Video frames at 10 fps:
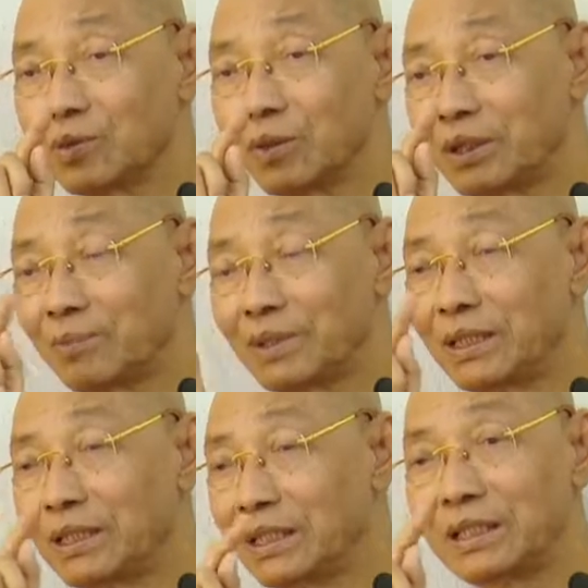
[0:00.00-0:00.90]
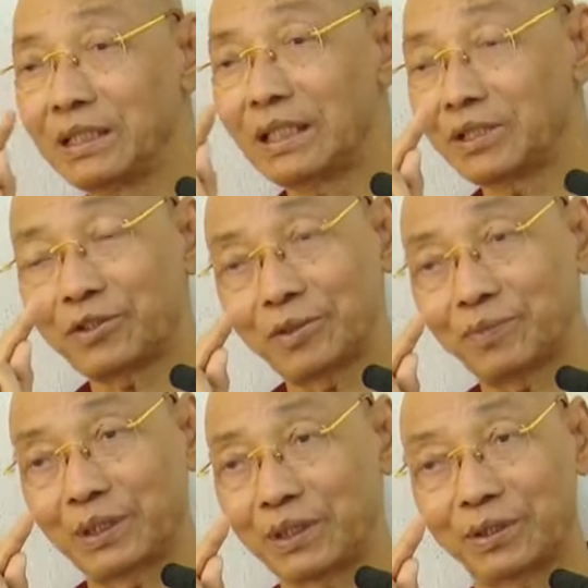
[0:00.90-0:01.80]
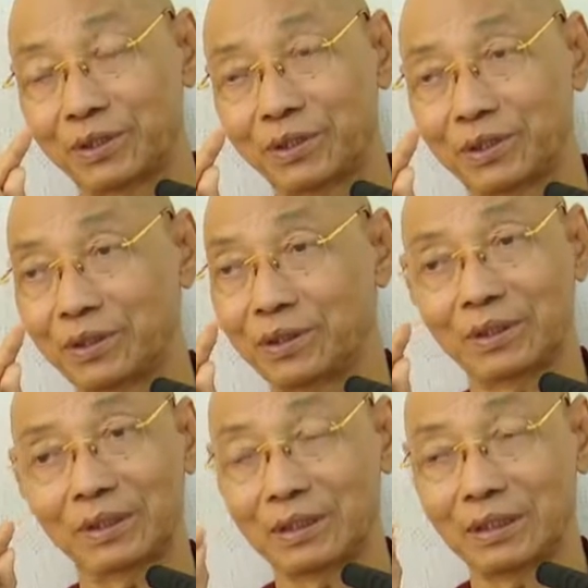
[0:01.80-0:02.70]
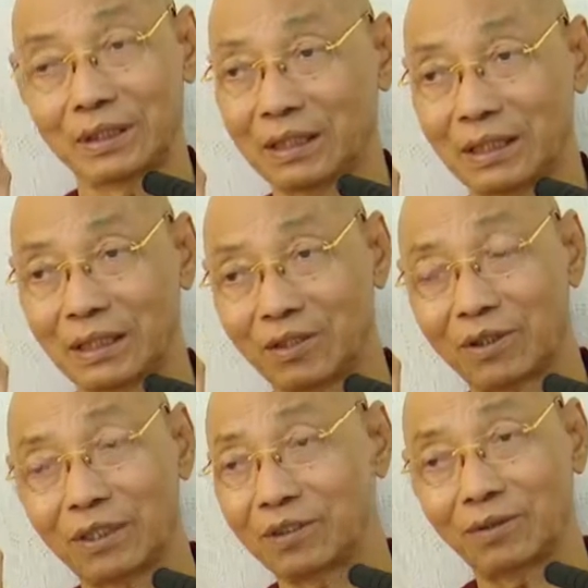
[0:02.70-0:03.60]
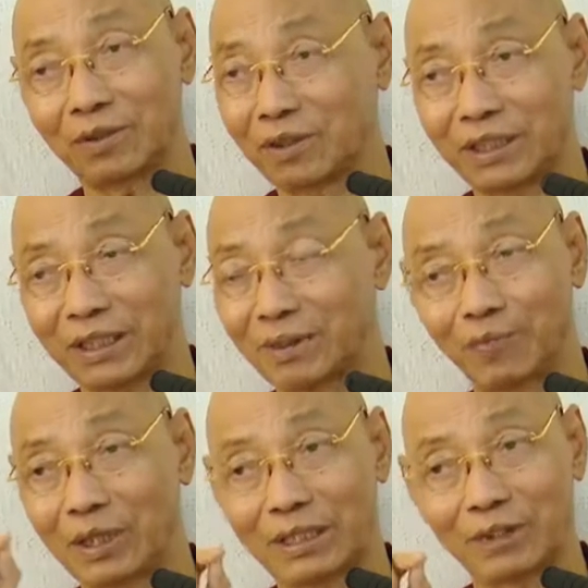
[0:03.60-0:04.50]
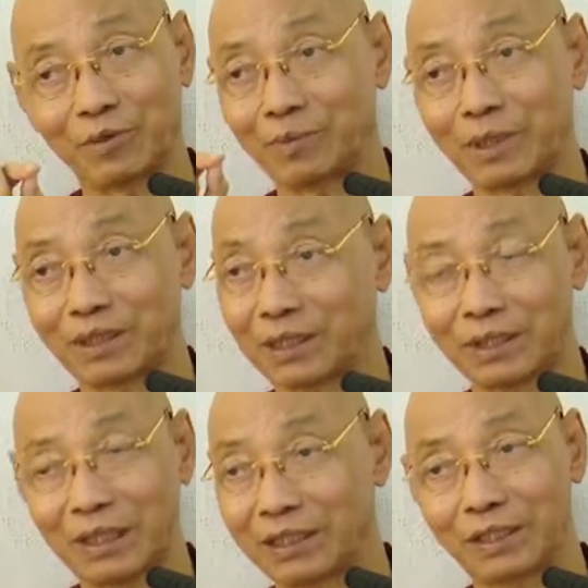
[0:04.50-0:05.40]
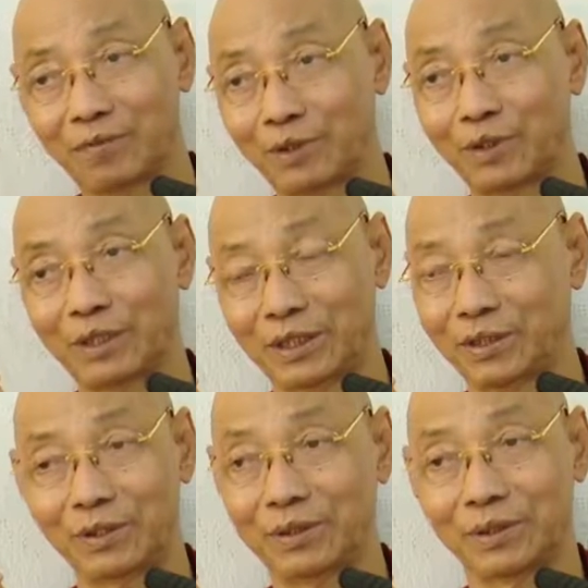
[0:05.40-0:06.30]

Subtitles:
what the meaning here should be? According to logical point, we must search for this.